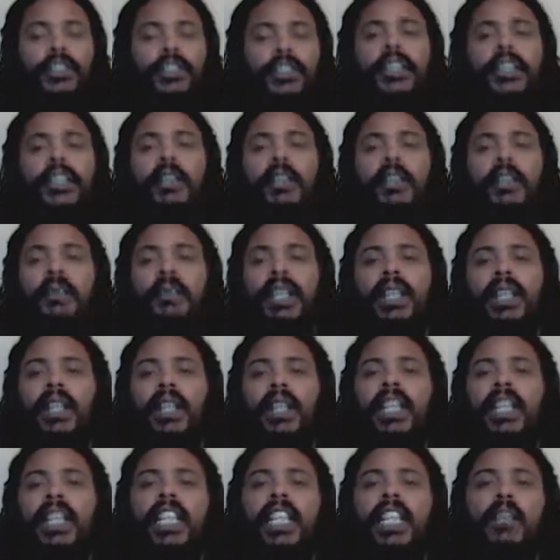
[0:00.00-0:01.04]
You're going to
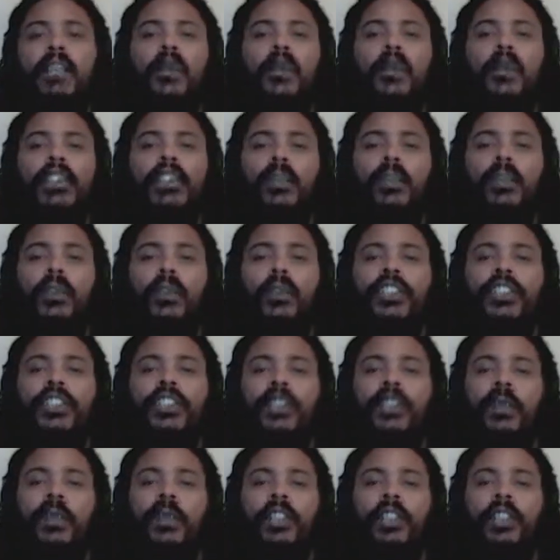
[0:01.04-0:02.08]
be leaning more towards
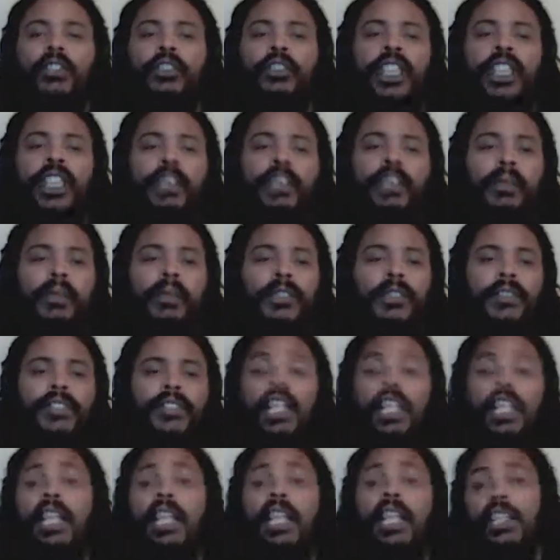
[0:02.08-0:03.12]
the well-dressed
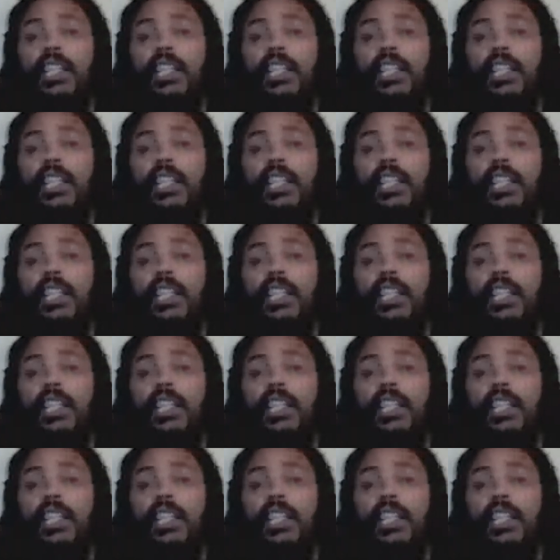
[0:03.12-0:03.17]
person.